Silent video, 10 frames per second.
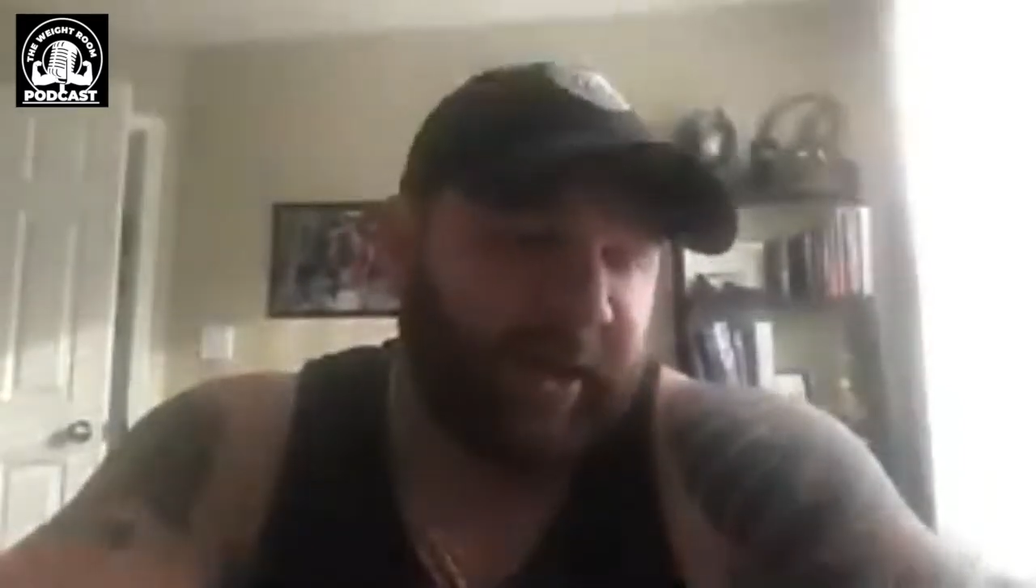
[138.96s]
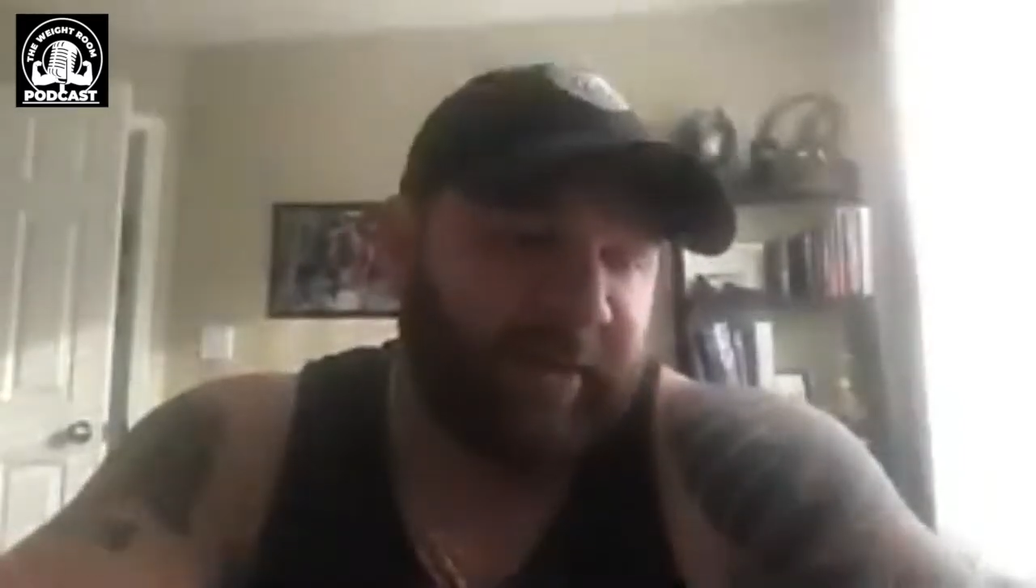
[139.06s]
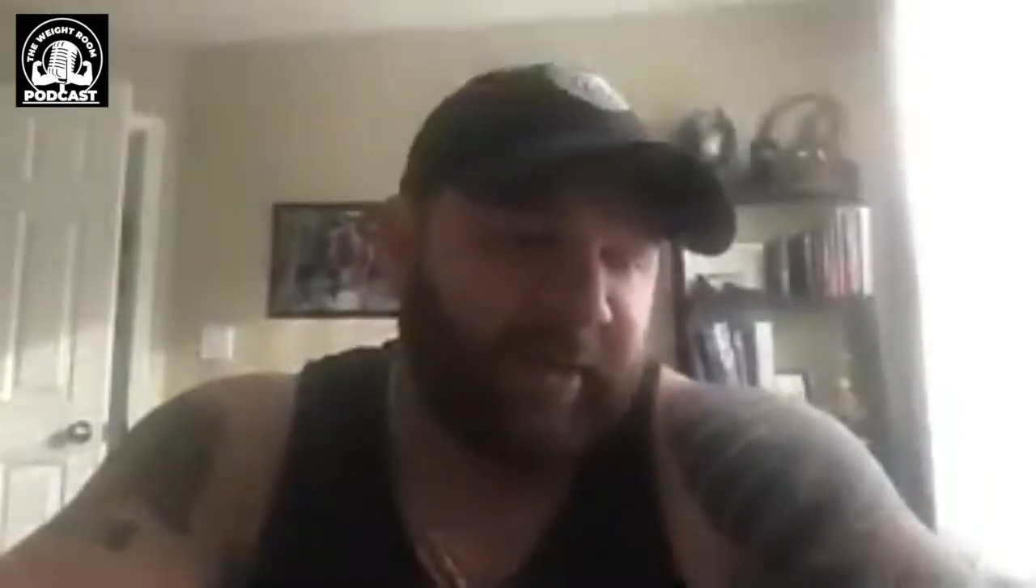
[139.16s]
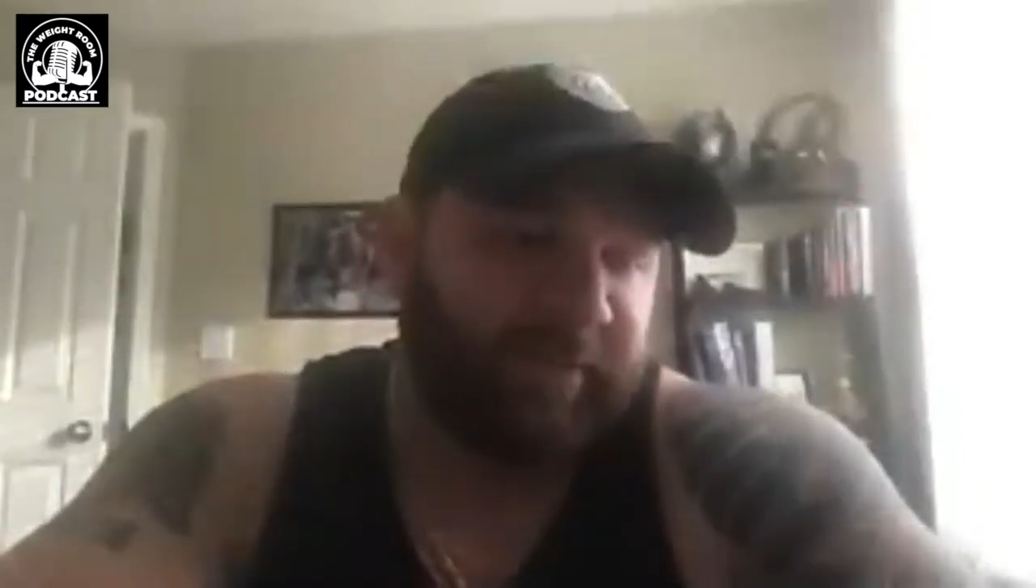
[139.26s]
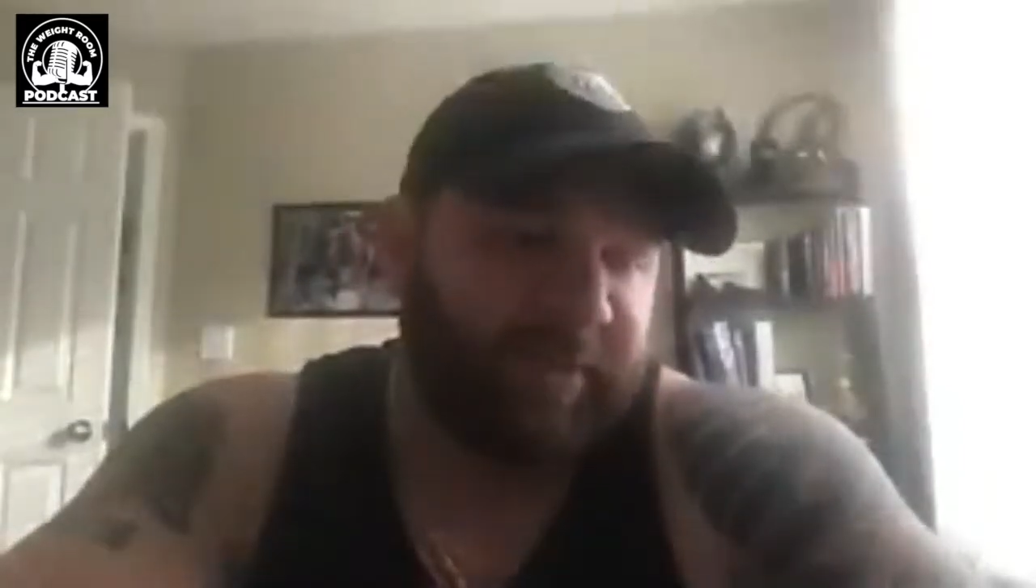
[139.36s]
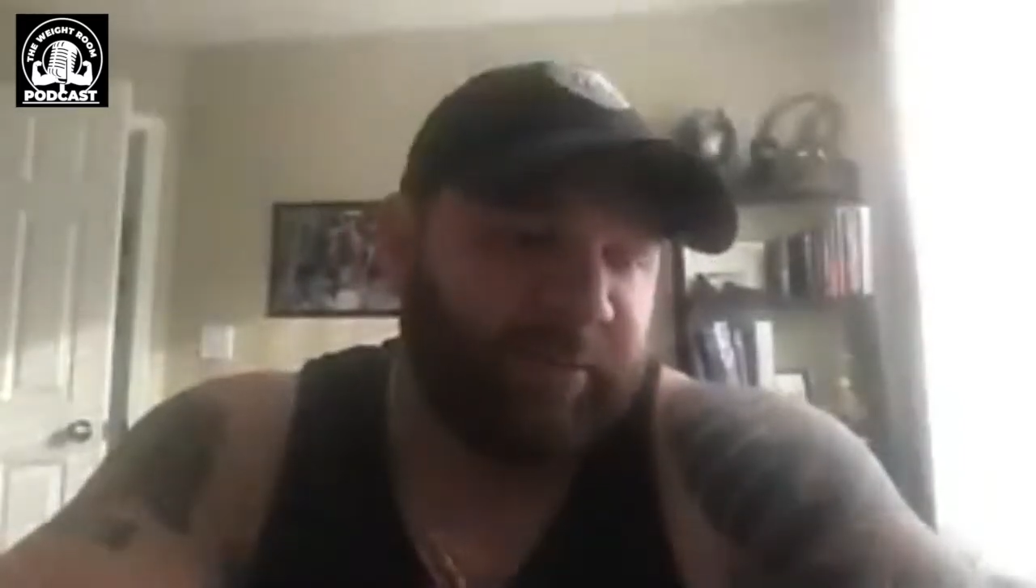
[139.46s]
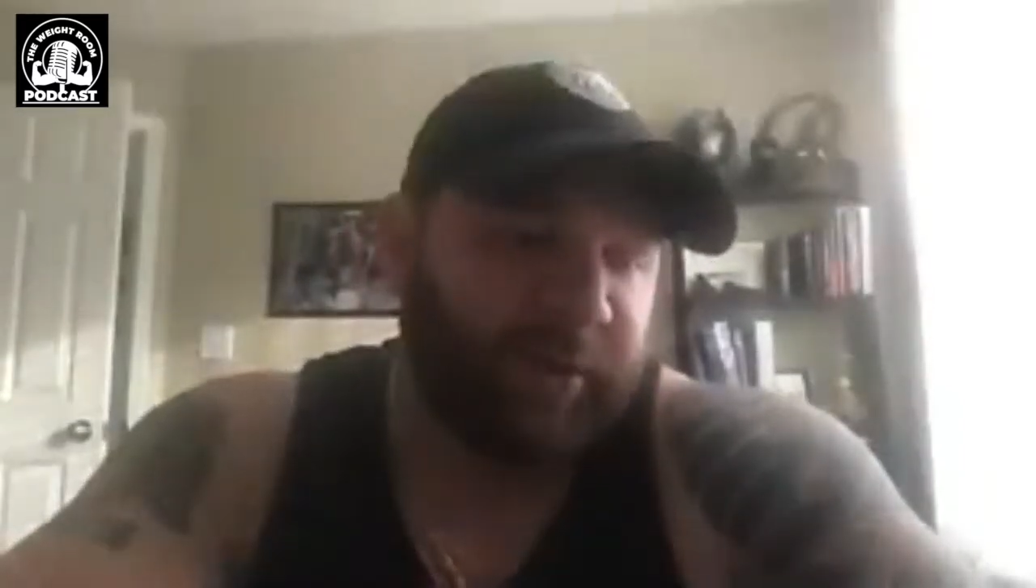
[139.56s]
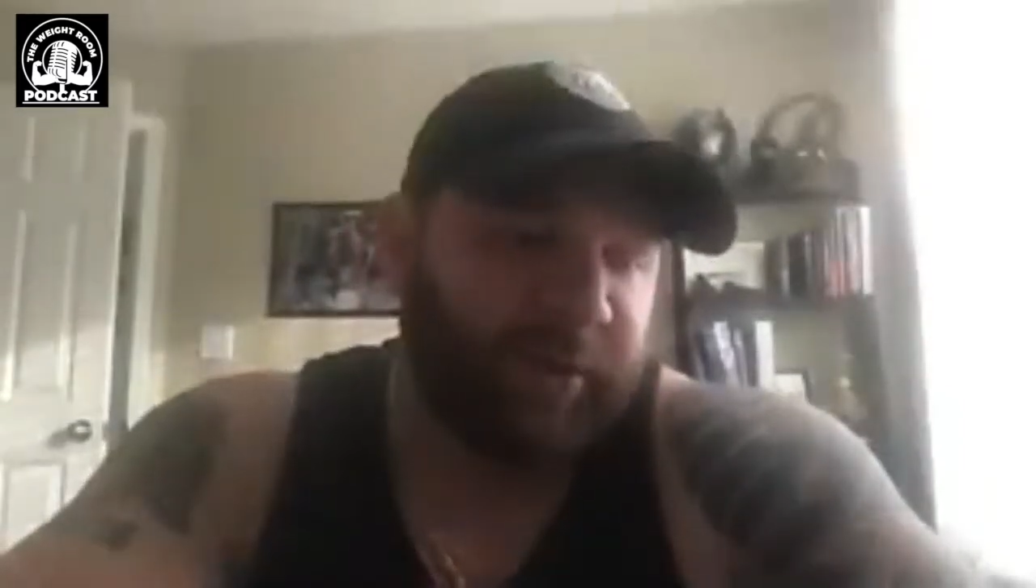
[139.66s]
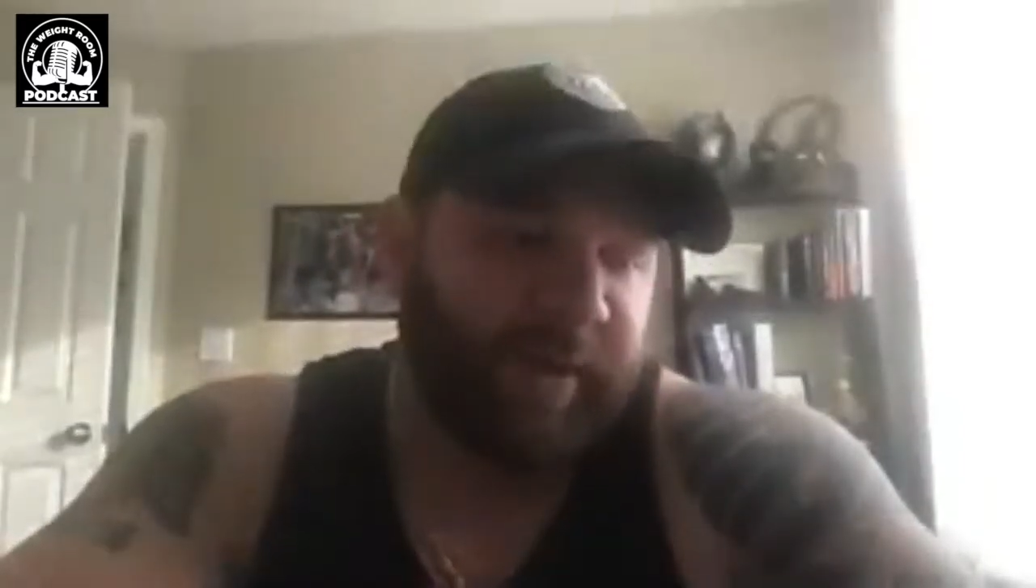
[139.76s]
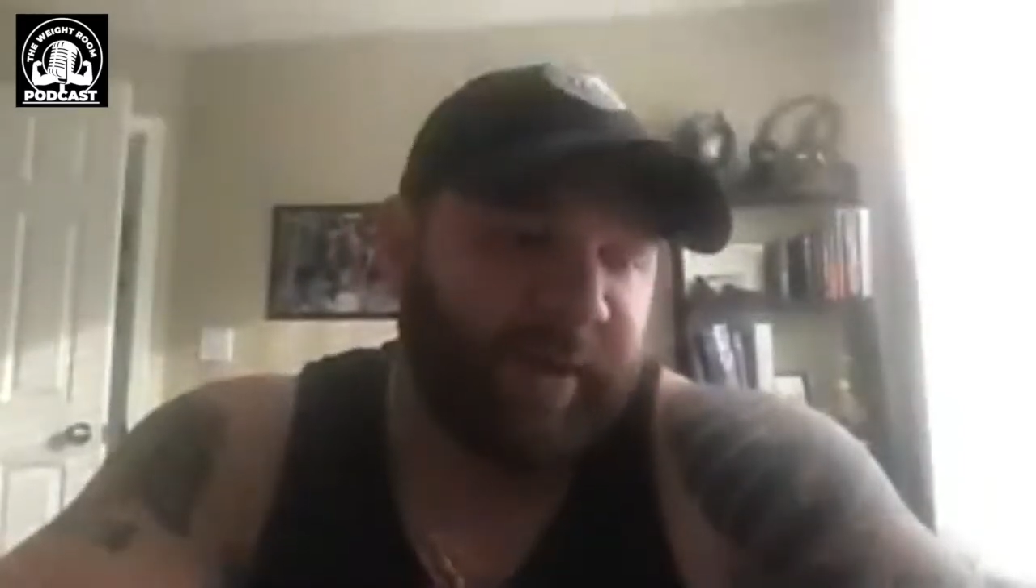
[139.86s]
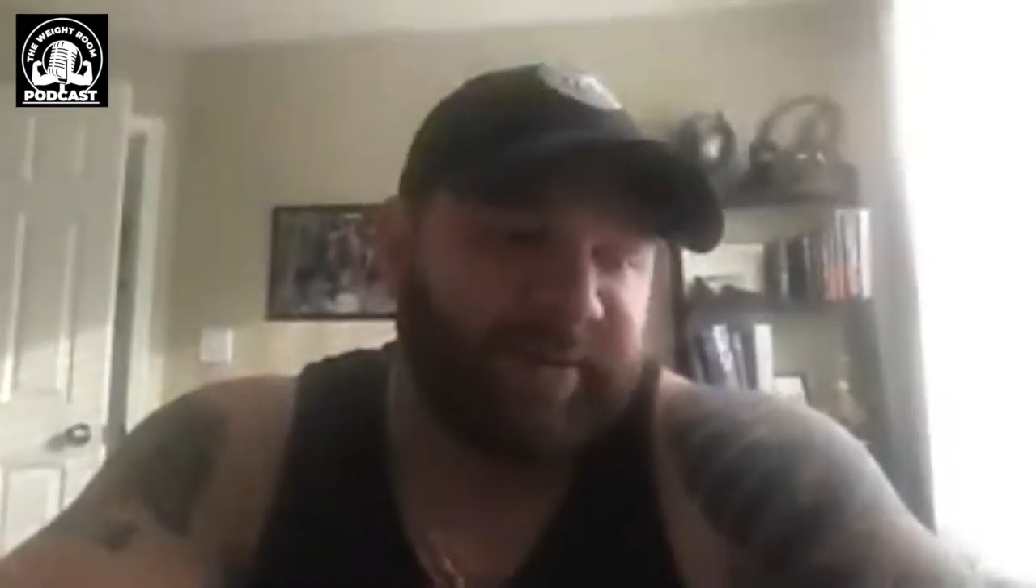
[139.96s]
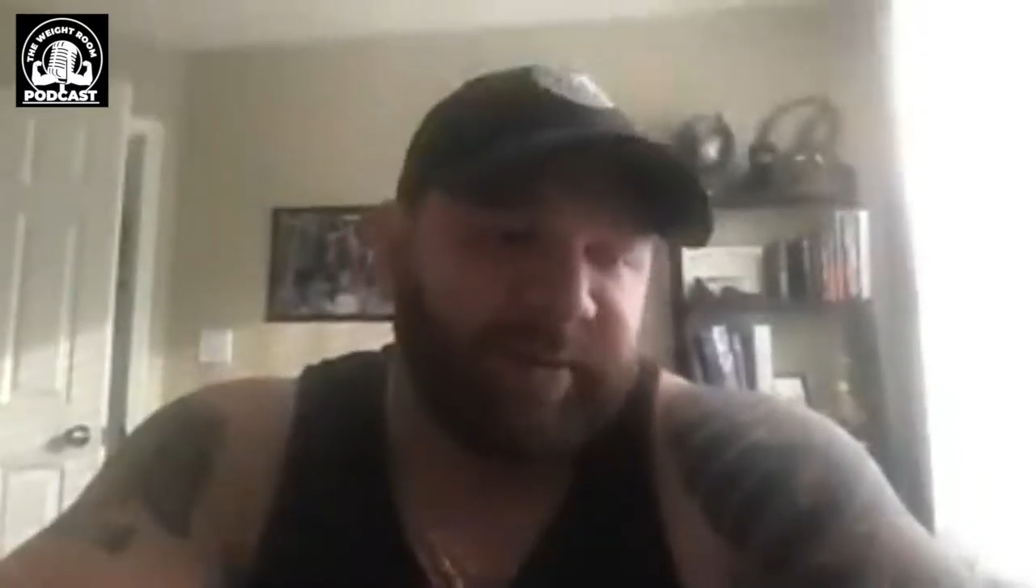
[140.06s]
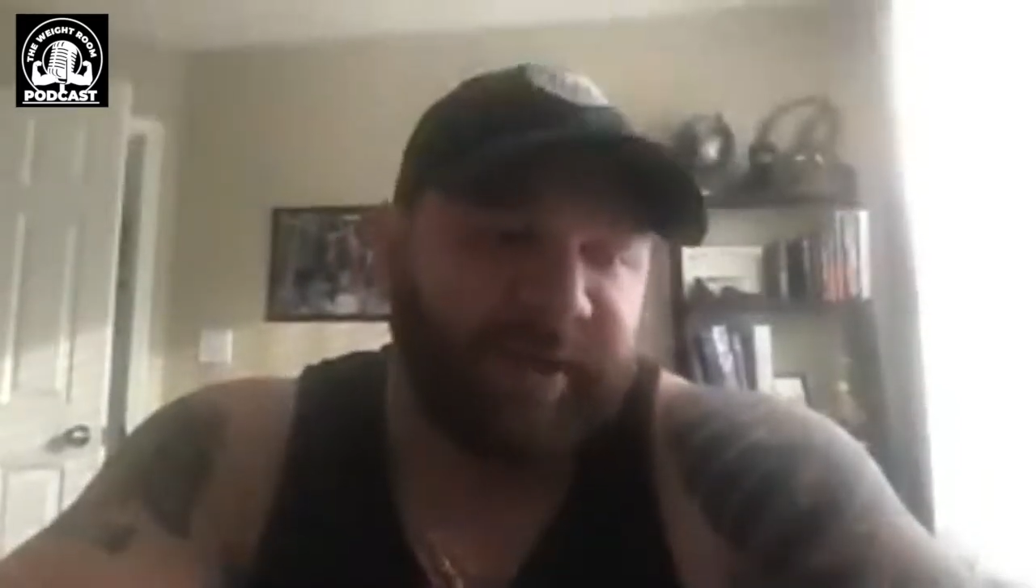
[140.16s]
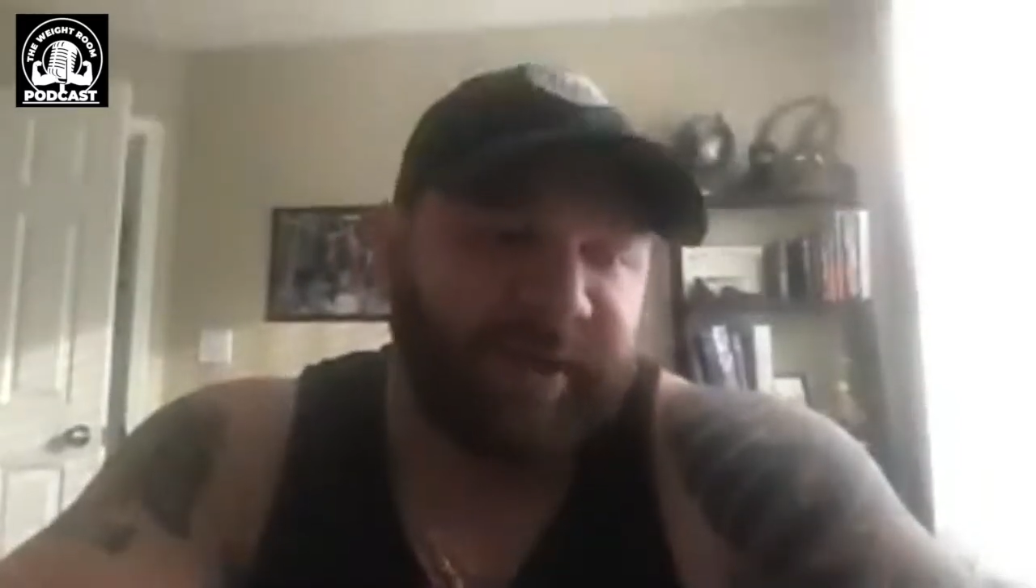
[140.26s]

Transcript: of people come up to me